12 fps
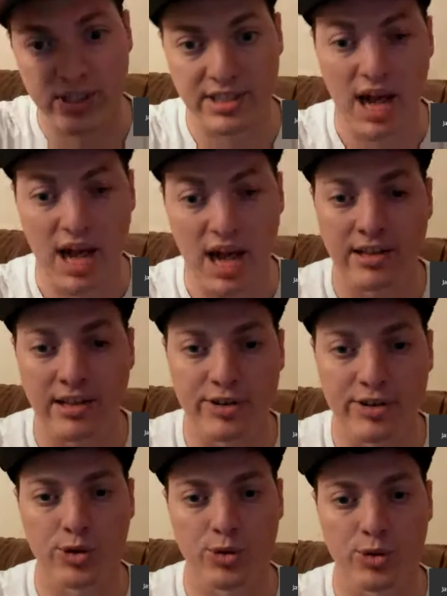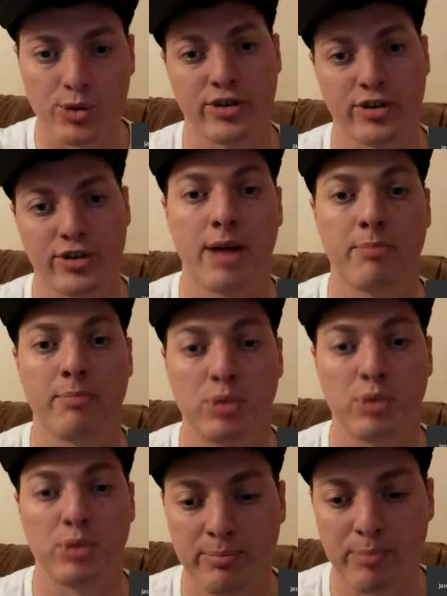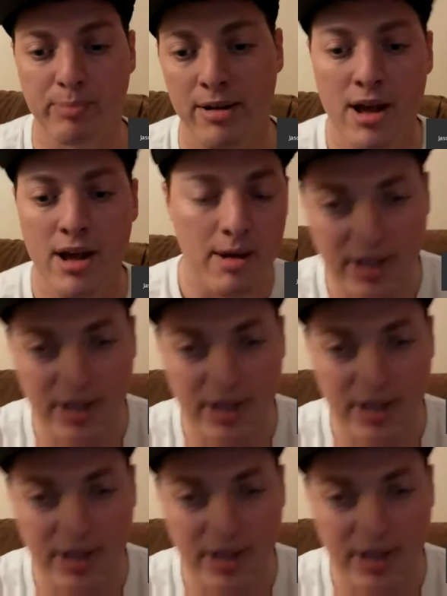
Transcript: went to tiny little Northwestern and got bullied by